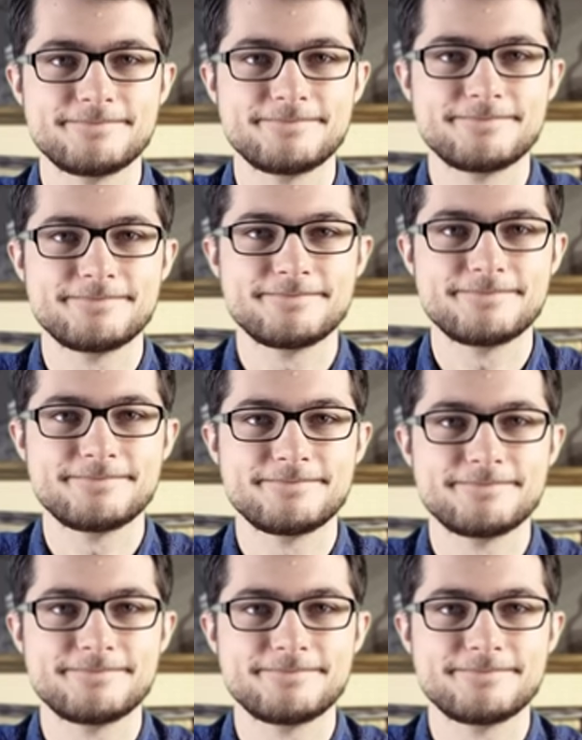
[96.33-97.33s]

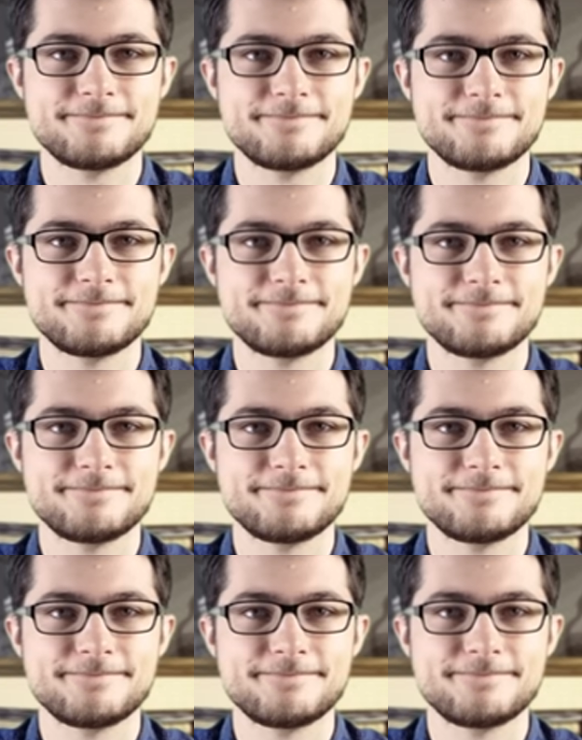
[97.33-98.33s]

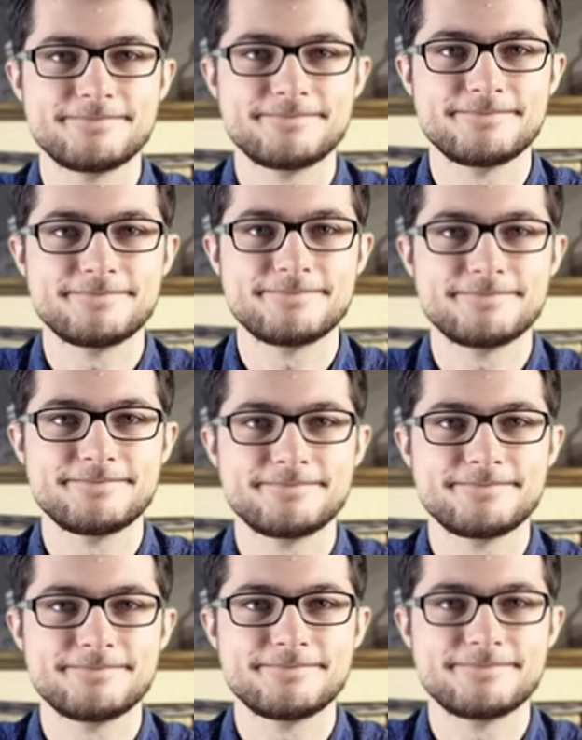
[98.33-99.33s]

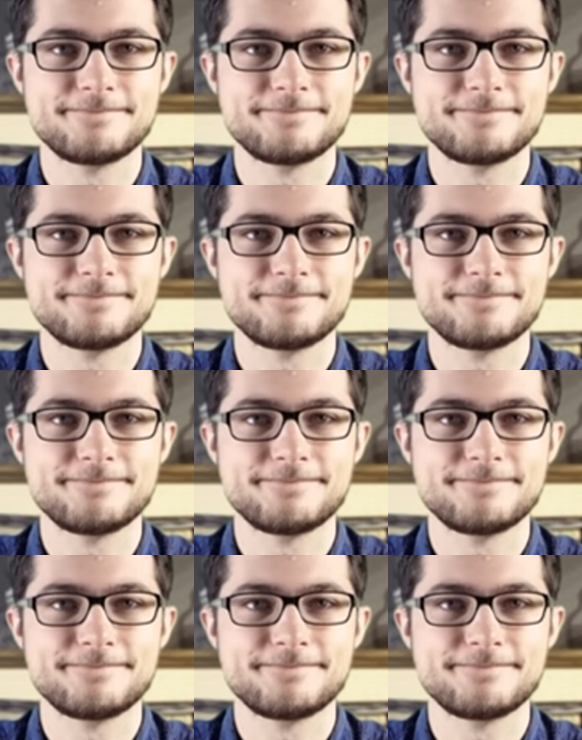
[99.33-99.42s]
This person isn't speaking.